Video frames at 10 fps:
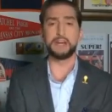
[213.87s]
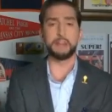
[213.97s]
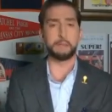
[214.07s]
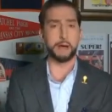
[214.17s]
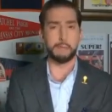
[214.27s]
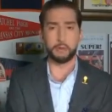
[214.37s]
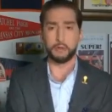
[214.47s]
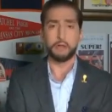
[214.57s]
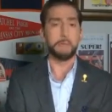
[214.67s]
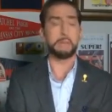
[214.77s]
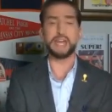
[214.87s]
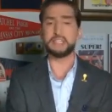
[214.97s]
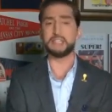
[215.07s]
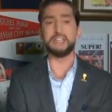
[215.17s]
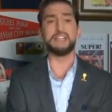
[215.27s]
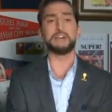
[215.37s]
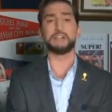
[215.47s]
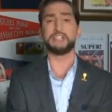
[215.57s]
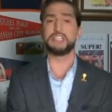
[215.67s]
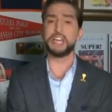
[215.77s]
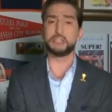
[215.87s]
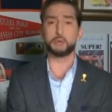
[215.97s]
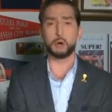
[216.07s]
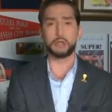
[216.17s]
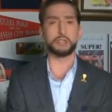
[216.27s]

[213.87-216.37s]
the bubble, basically their 6 worst